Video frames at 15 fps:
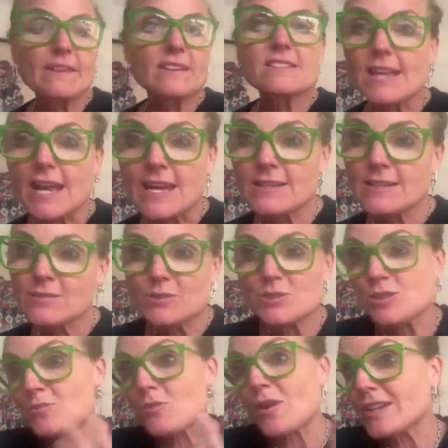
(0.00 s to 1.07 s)
sing, which
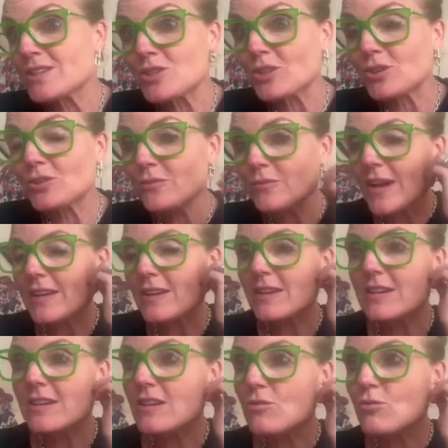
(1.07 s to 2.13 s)
is what I do, and
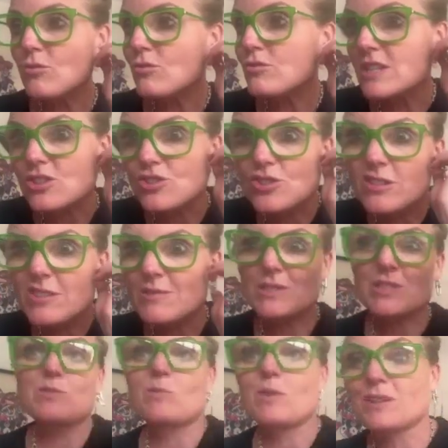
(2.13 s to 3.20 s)
I audition, which
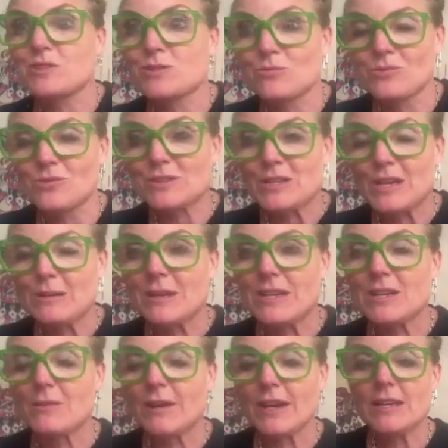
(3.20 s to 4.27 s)
is what I do all the time
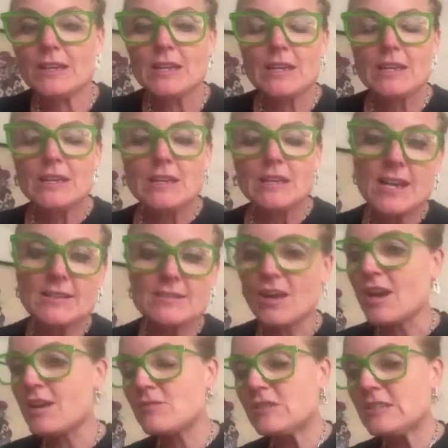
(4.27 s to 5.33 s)
anyway, and
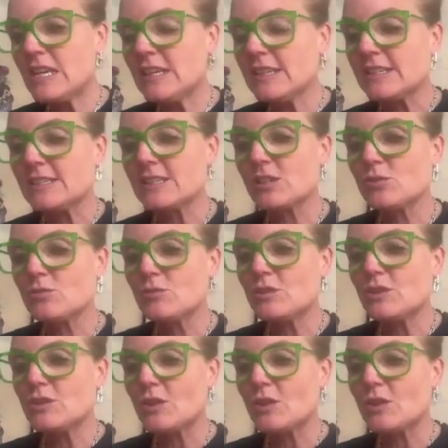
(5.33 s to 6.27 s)
live on telly. So,